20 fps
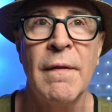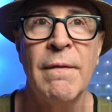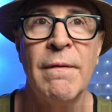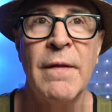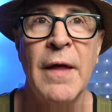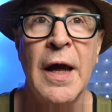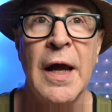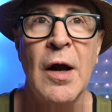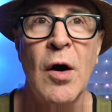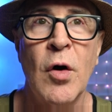
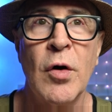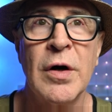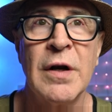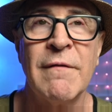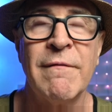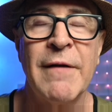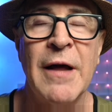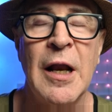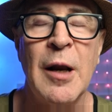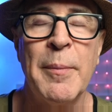they are
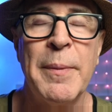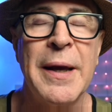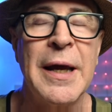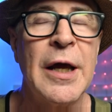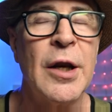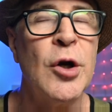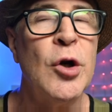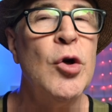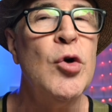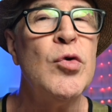
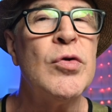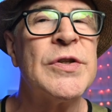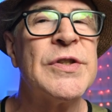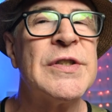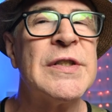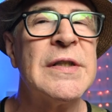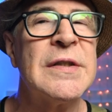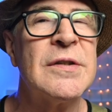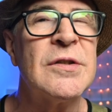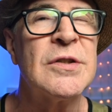developing a new
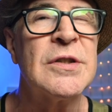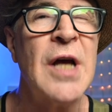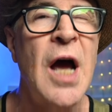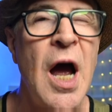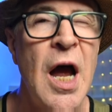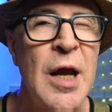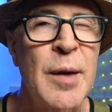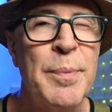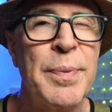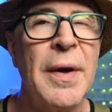
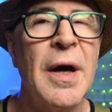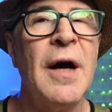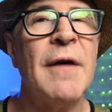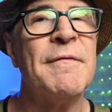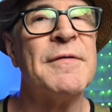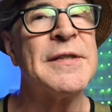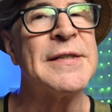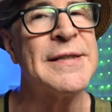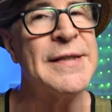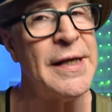type
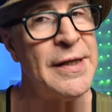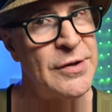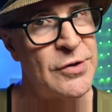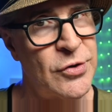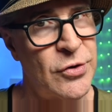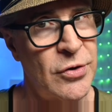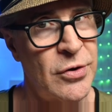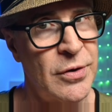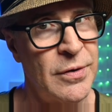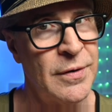of
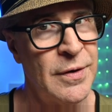sensor.